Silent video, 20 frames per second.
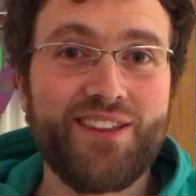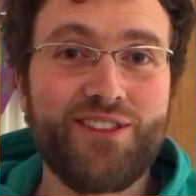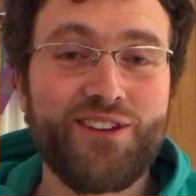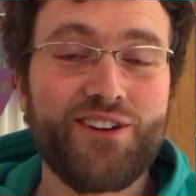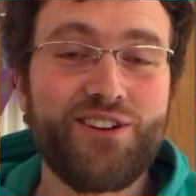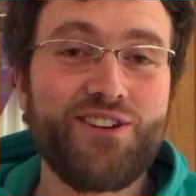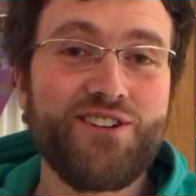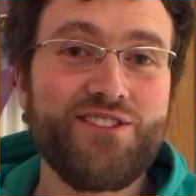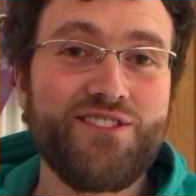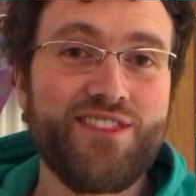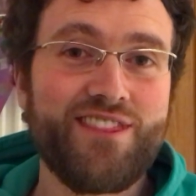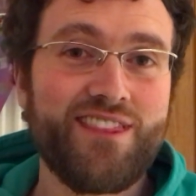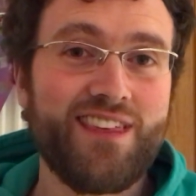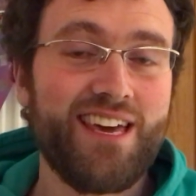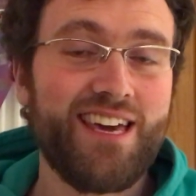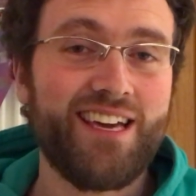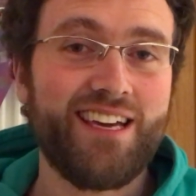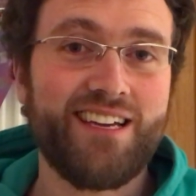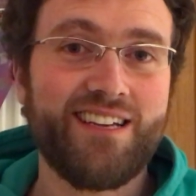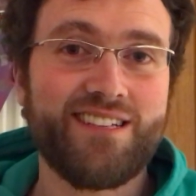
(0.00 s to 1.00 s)
the good
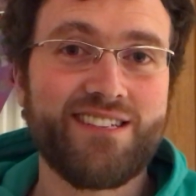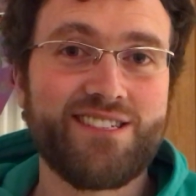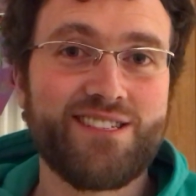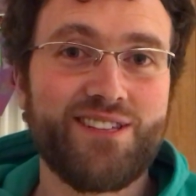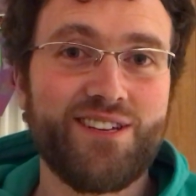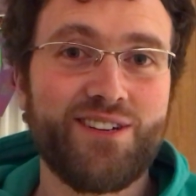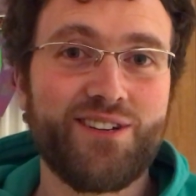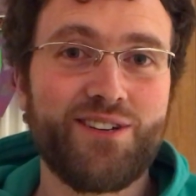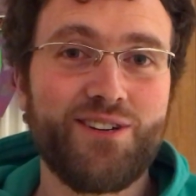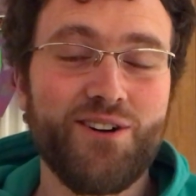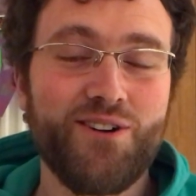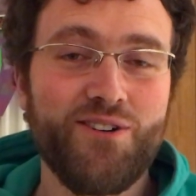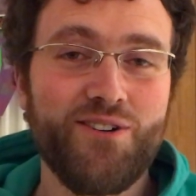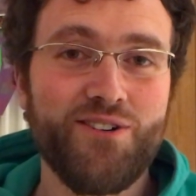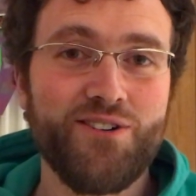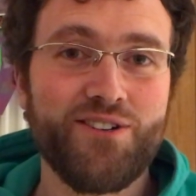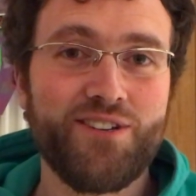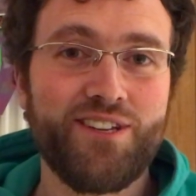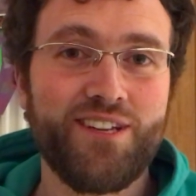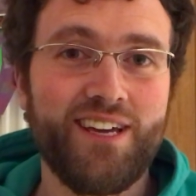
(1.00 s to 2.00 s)
things that
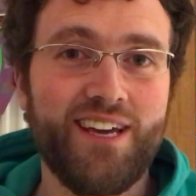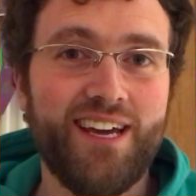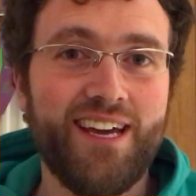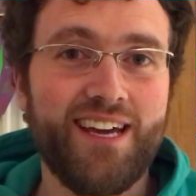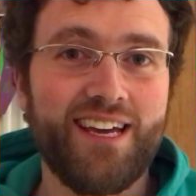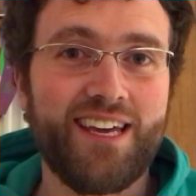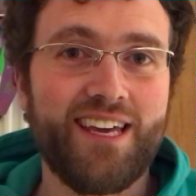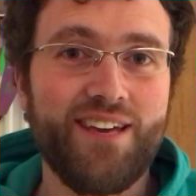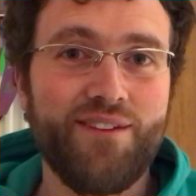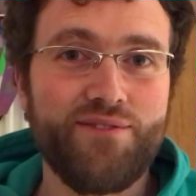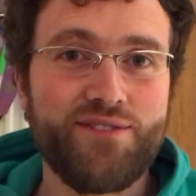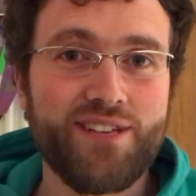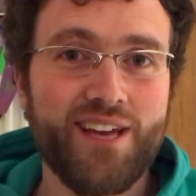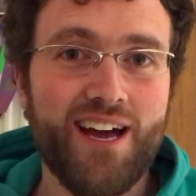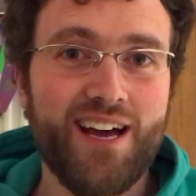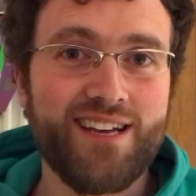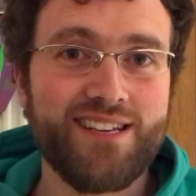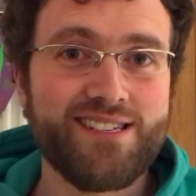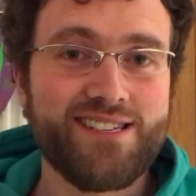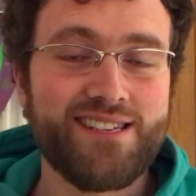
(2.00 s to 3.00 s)
God gives
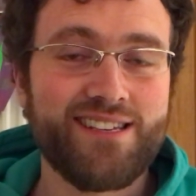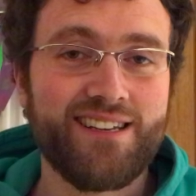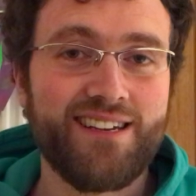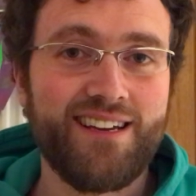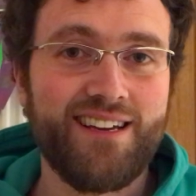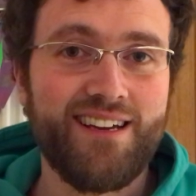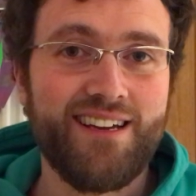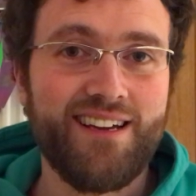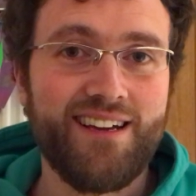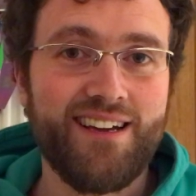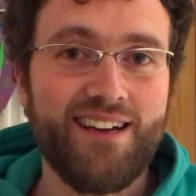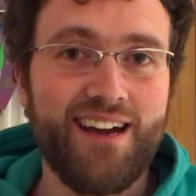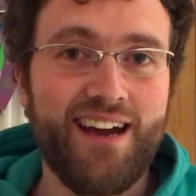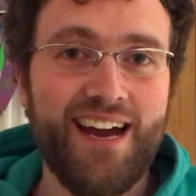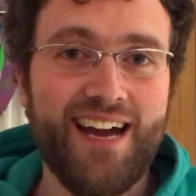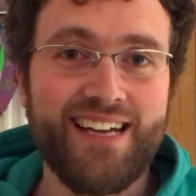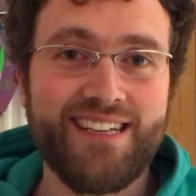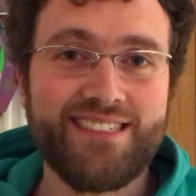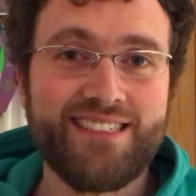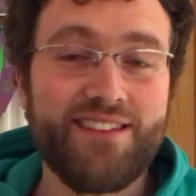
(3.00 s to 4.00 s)
us.
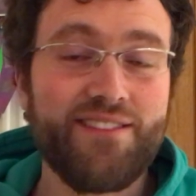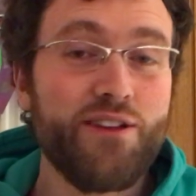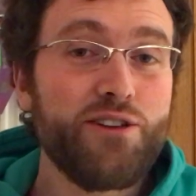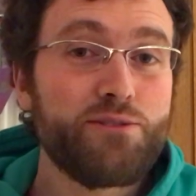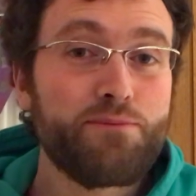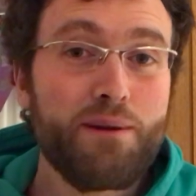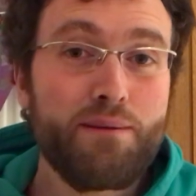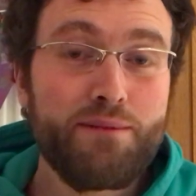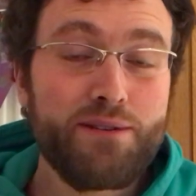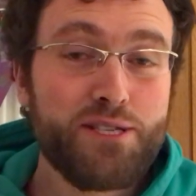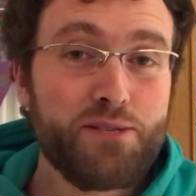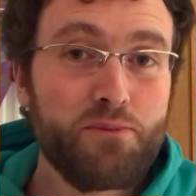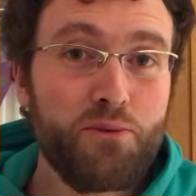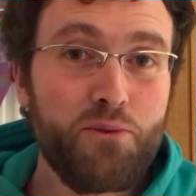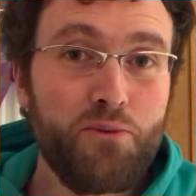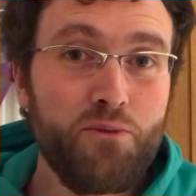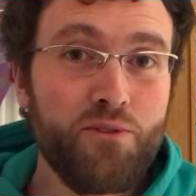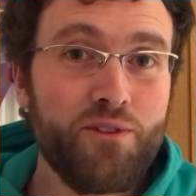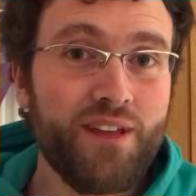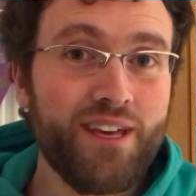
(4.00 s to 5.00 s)
And those may be
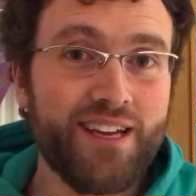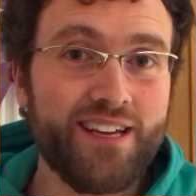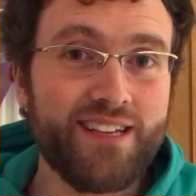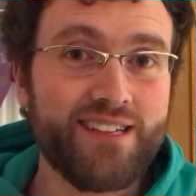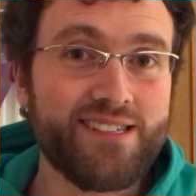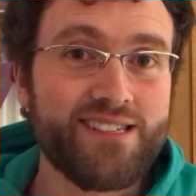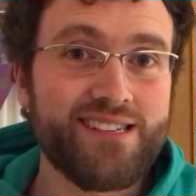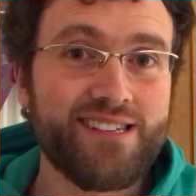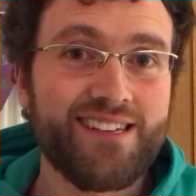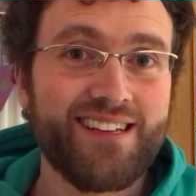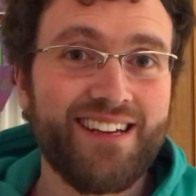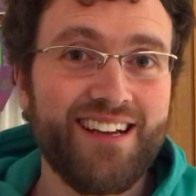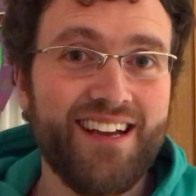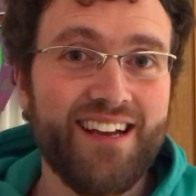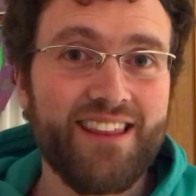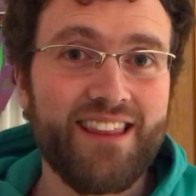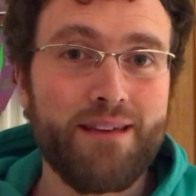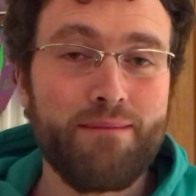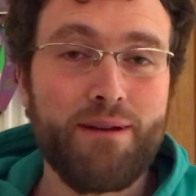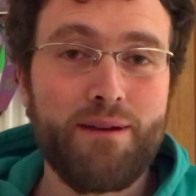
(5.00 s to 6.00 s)
small things.
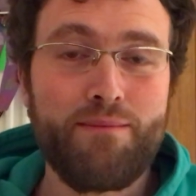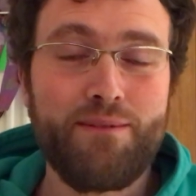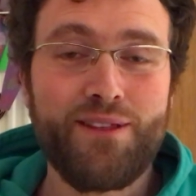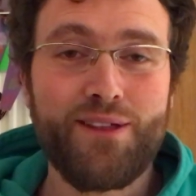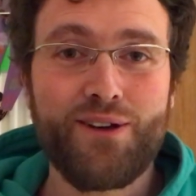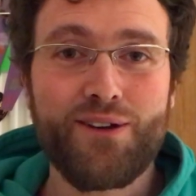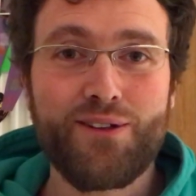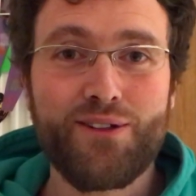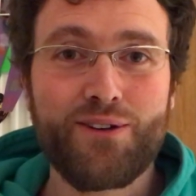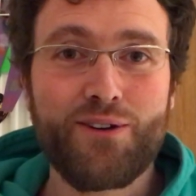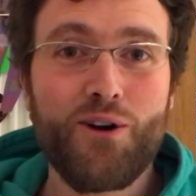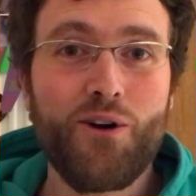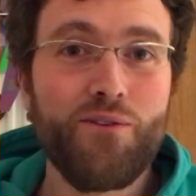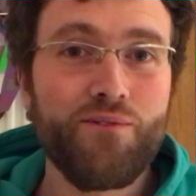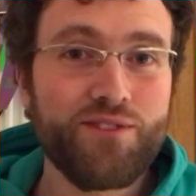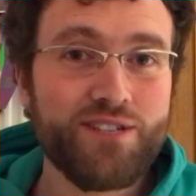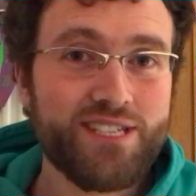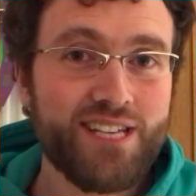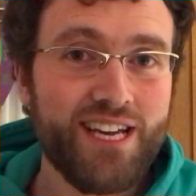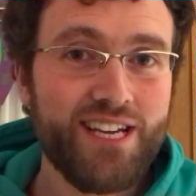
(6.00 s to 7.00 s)
They may be the
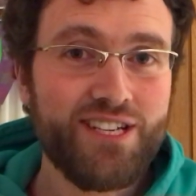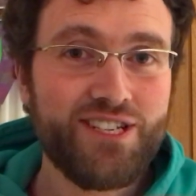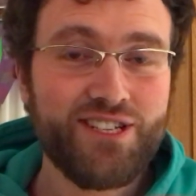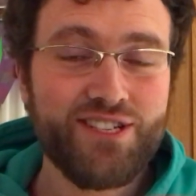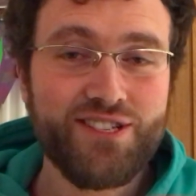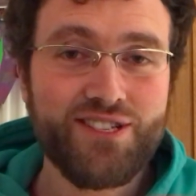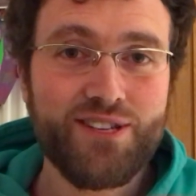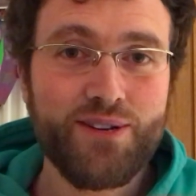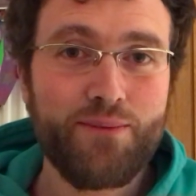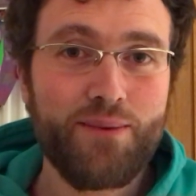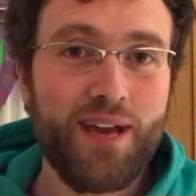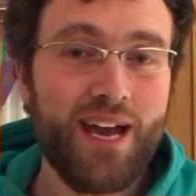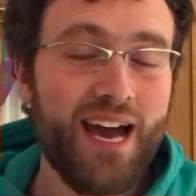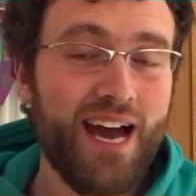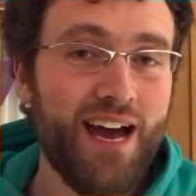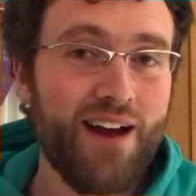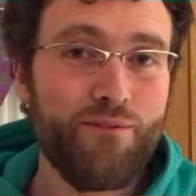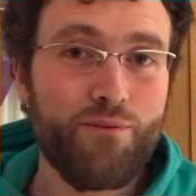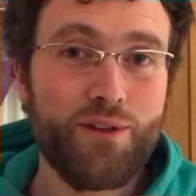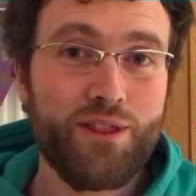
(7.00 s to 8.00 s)
conversations that we
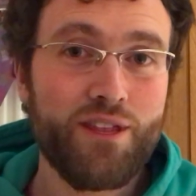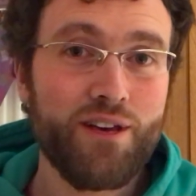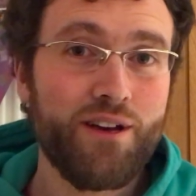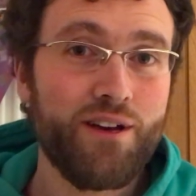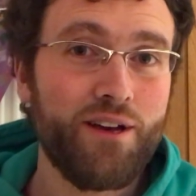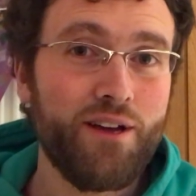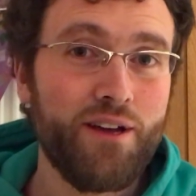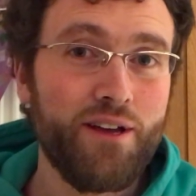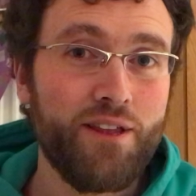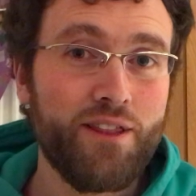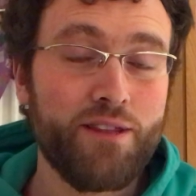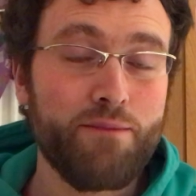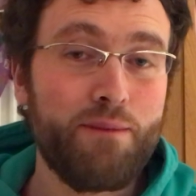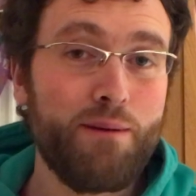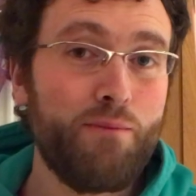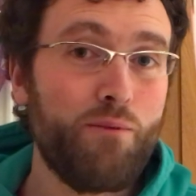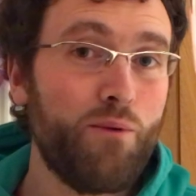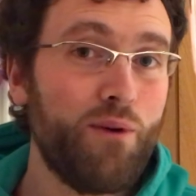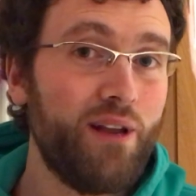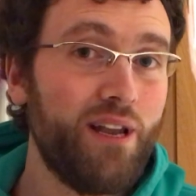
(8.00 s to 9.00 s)
have with the
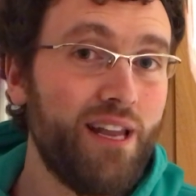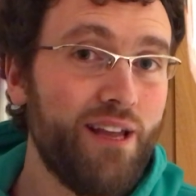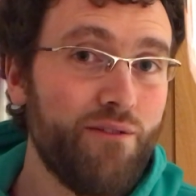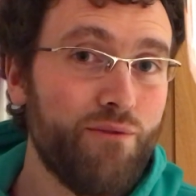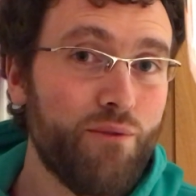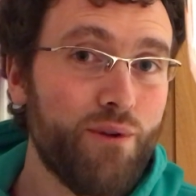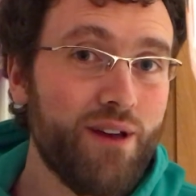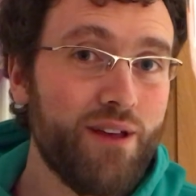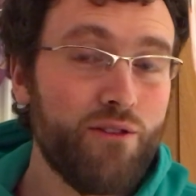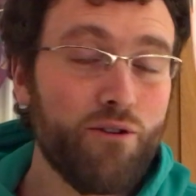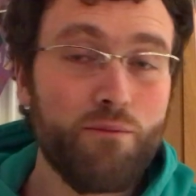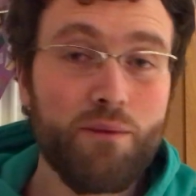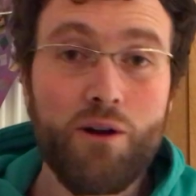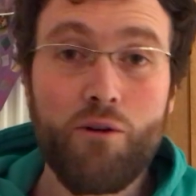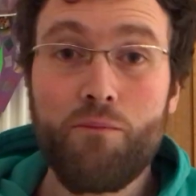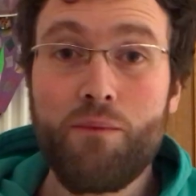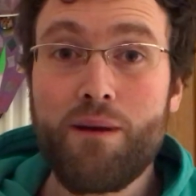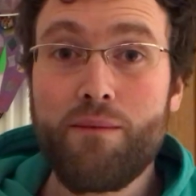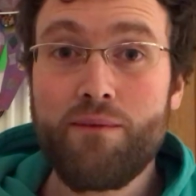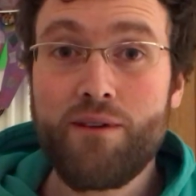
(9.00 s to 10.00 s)
people we live with,
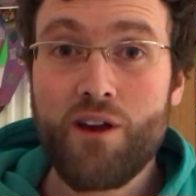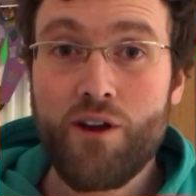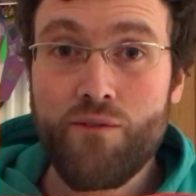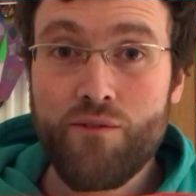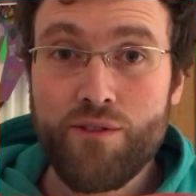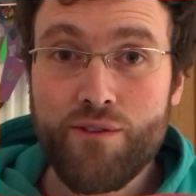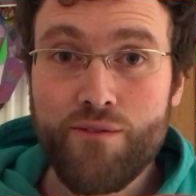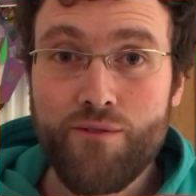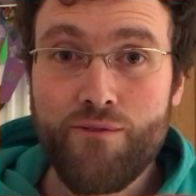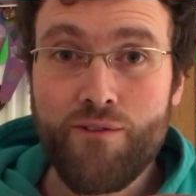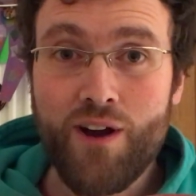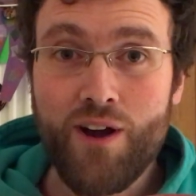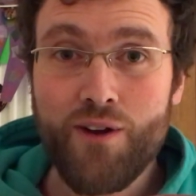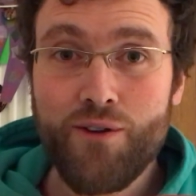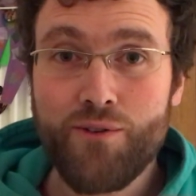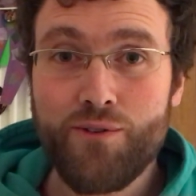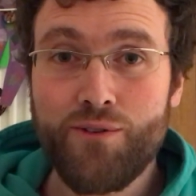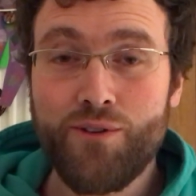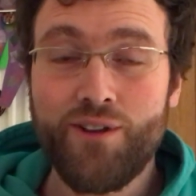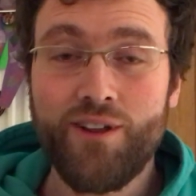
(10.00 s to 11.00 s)
or maybe over the
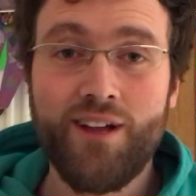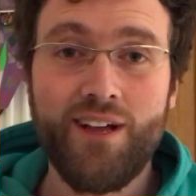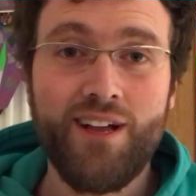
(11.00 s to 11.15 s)
phone,